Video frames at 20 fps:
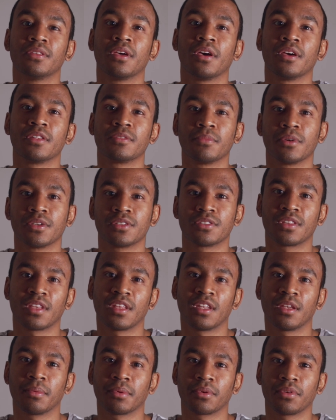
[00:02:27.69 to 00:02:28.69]
as much
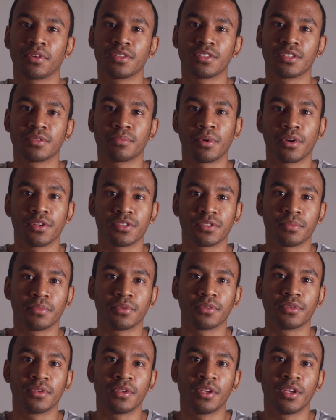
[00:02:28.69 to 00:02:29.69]
dynamic range as
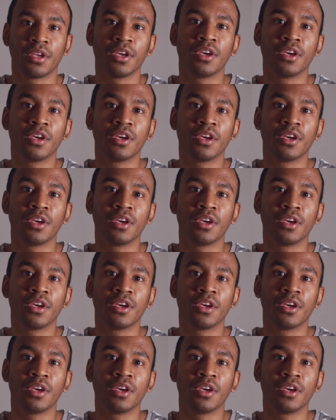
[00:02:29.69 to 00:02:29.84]
possible.